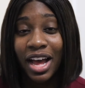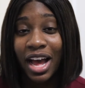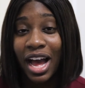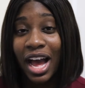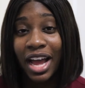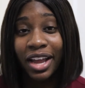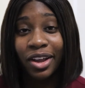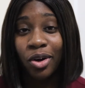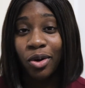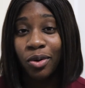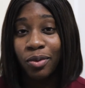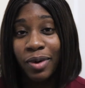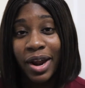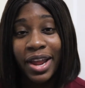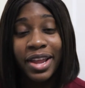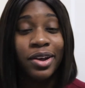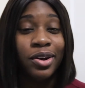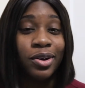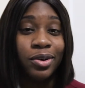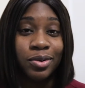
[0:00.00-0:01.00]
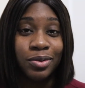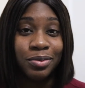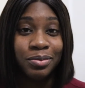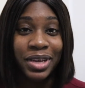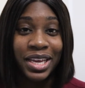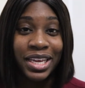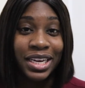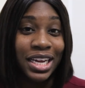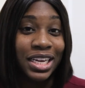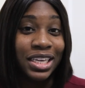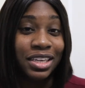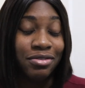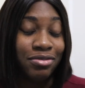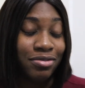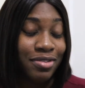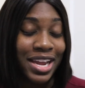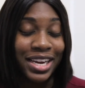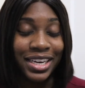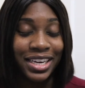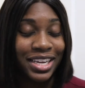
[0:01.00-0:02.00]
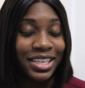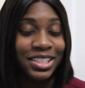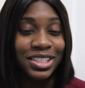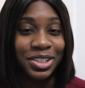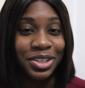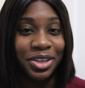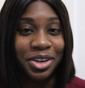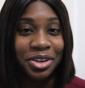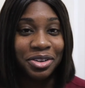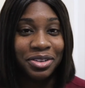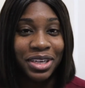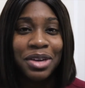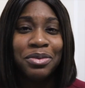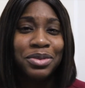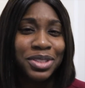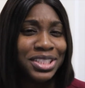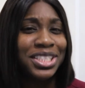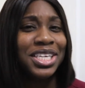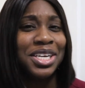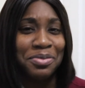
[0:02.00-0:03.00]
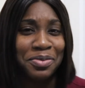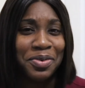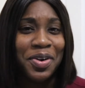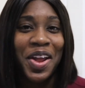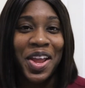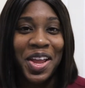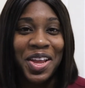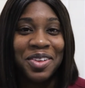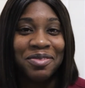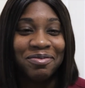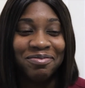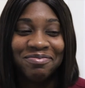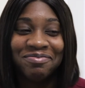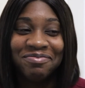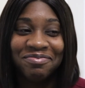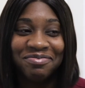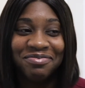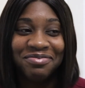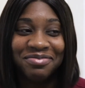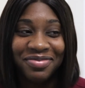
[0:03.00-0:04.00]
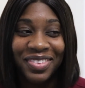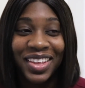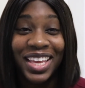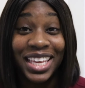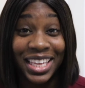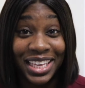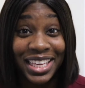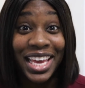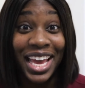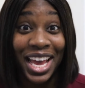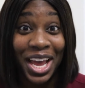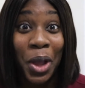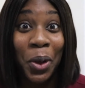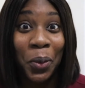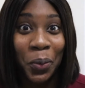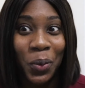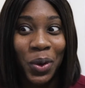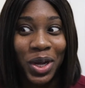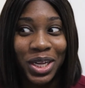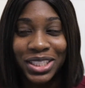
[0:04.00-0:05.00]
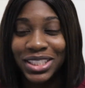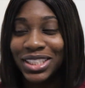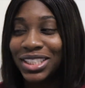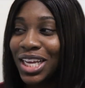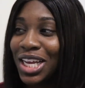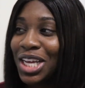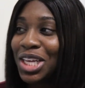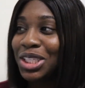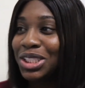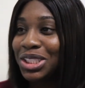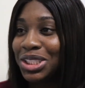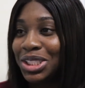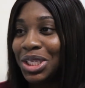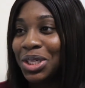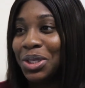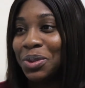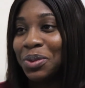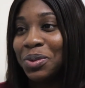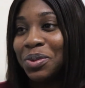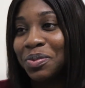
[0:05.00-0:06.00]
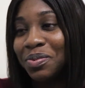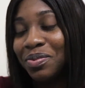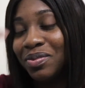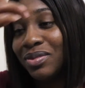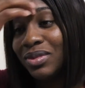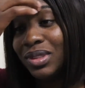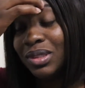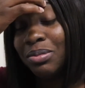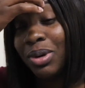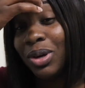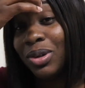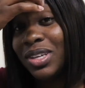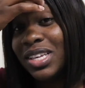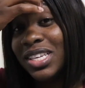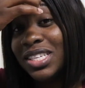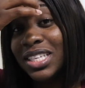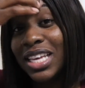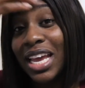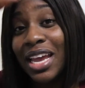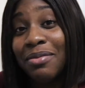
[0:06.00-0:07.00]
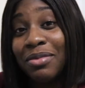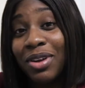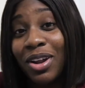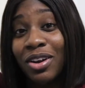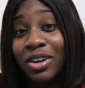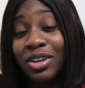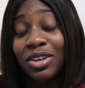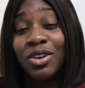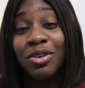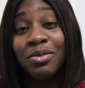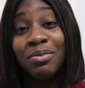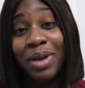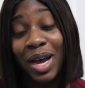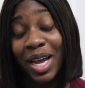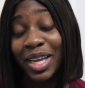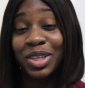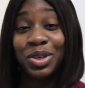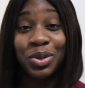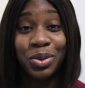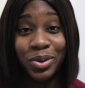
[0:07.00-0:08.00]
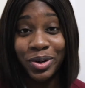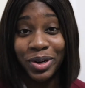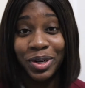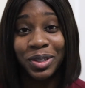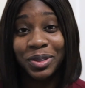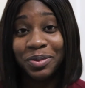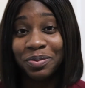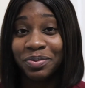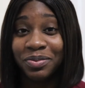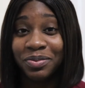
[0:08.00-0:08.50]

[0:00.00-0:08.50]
I go right home and I live right next to her. That was dumb, right? Yeah, it was. So police came knocking on my door.